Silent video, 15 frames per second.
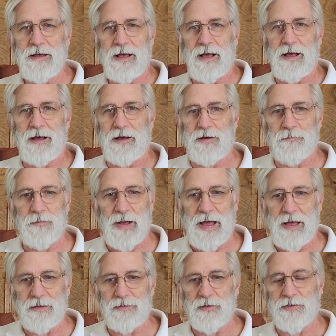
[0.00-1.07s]

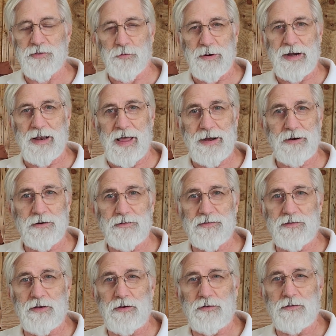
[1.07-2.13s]
by the 3-layer
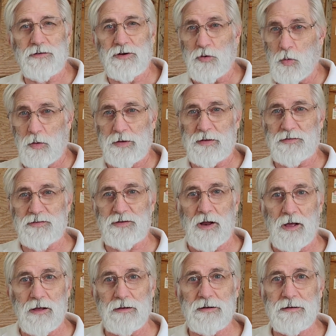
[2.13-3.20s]
suit. You won't get
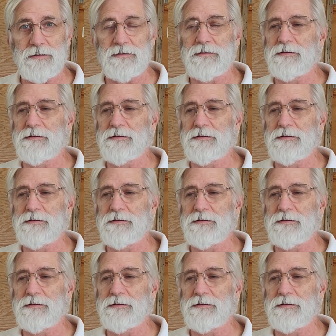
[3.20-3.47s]
stung.